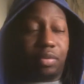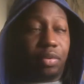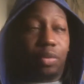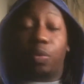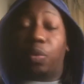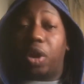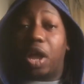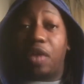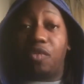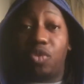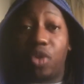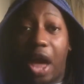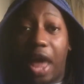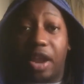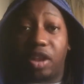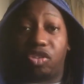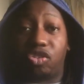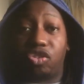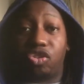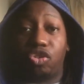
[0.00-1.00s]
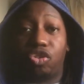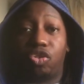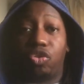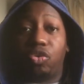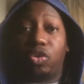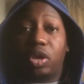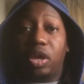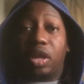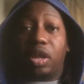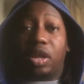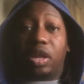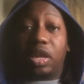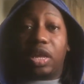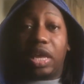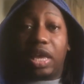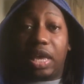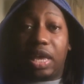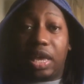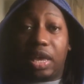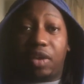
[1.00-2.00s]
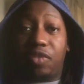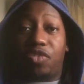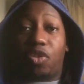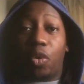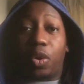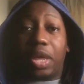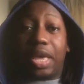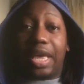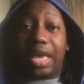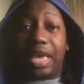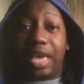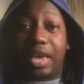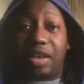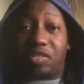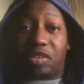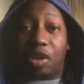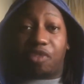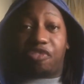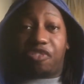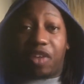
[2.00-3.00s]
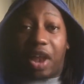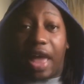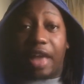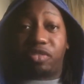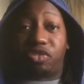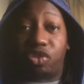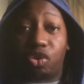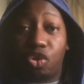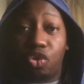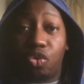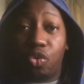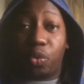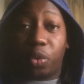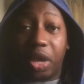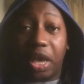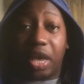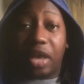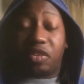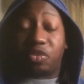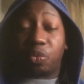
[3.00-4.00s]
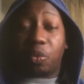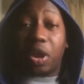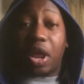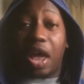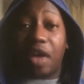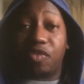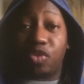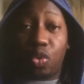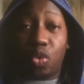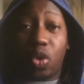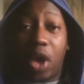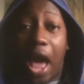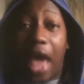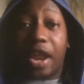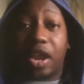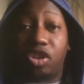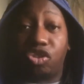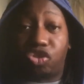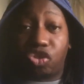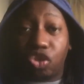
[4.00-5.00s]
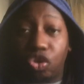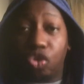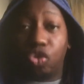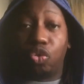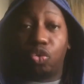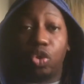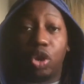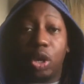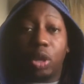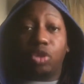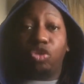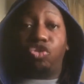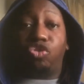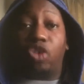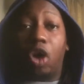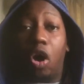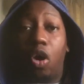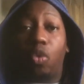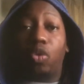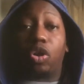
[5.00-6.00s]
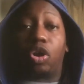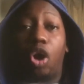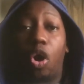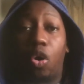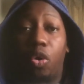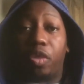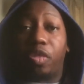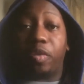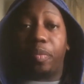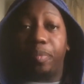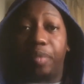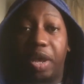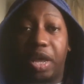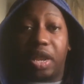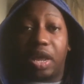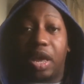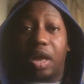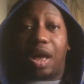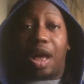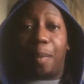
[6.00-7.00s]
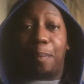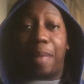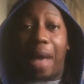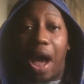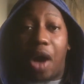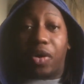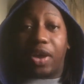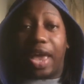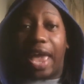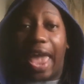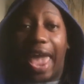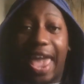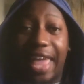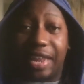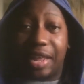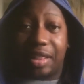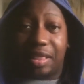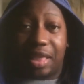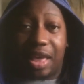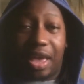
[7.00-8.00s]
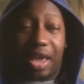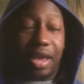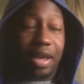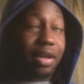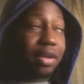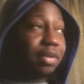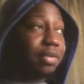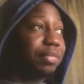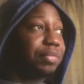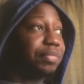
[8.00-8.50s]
Whatever you got to do, leave. Go to Egypt for like 2 weeks. Whatever you got to do, don't go to the media about anything.